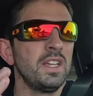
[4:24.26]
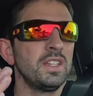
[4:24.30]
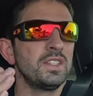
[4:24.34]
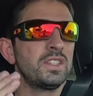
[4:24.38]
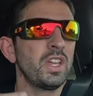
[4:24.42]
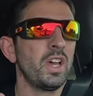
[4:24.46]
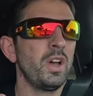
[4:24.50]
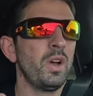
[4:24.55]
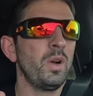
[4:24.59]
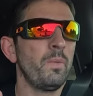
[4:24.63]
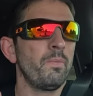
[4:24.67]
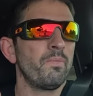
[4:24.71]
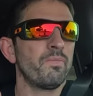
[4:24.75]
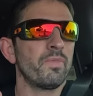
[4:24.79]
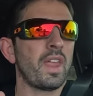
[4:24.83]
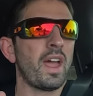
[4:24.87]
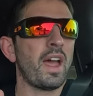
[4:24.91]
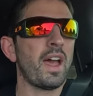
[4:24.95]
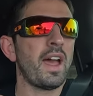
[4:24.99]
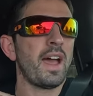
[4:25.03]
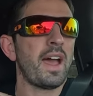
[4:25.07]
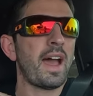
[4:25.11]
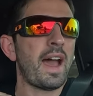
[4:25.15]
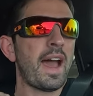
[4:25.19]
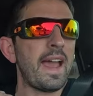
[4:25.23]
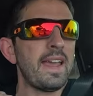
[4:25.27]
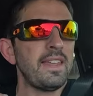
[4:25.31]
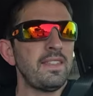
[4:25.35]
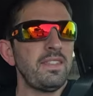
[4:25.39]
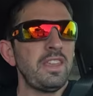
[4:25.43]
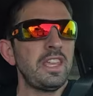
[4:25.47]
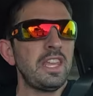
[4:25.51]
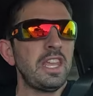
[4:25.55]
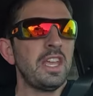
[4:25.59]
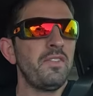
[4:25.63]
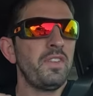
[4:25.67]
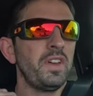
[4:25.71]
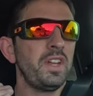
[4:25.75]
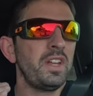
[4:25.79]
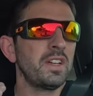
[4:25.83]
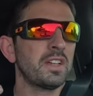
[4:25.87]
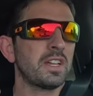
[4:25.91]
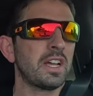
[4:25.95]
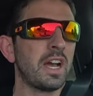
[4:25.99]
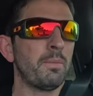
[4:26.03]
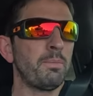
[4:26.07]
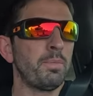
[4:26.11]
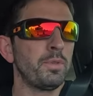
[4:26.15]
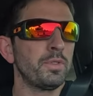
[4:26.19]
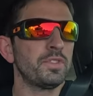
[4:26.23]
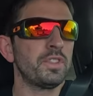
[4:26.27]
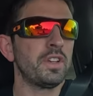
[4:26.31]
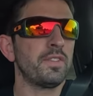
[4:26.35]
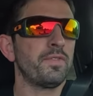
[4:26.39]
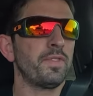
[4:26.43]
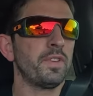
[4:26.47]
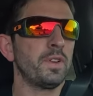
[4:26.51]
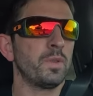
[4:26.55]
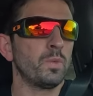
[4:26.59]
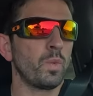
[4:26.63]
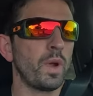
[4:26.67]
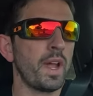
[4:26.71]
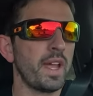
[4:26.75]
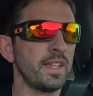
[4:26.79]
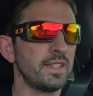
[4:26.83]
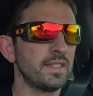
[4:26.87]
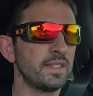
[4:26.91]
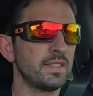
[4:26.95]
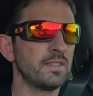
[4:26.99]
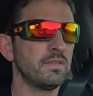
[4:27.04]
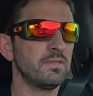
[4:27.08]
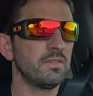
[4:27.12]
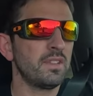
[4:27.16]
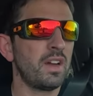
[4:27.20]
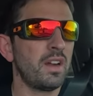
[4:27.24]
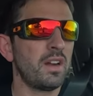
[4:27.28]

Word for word: So I think of it a couple different ways.